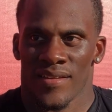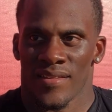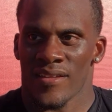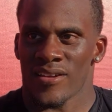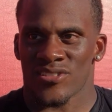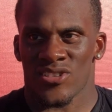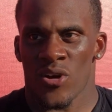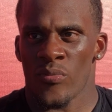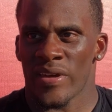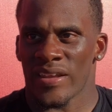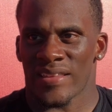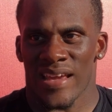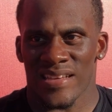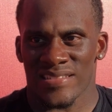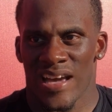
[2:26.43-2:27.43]
there's so many
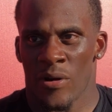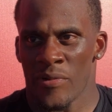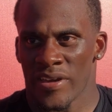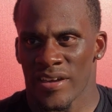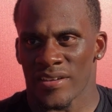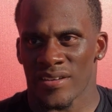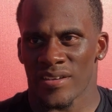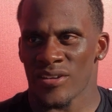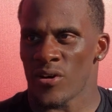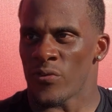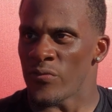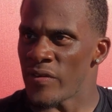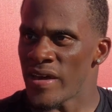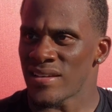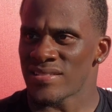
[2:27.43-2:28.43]
things that we can, you know,
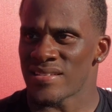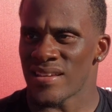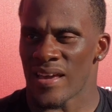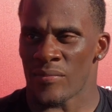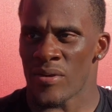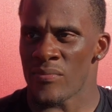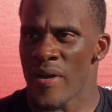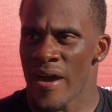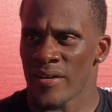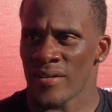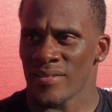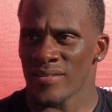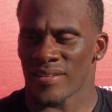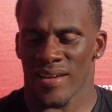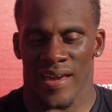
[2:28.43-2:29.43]
fix and be
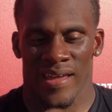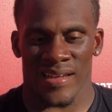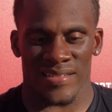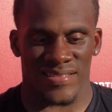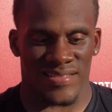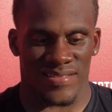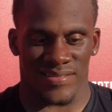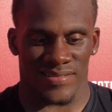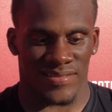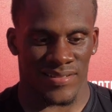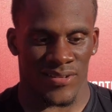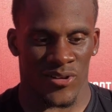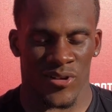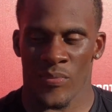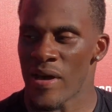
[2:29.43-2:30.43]
better, and it's,
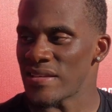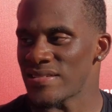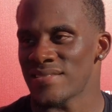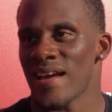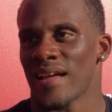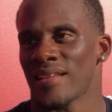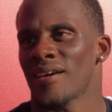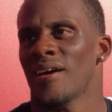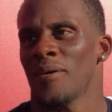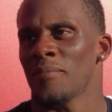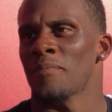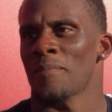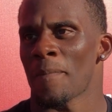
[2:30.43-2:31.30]
you know, the best is yet to come.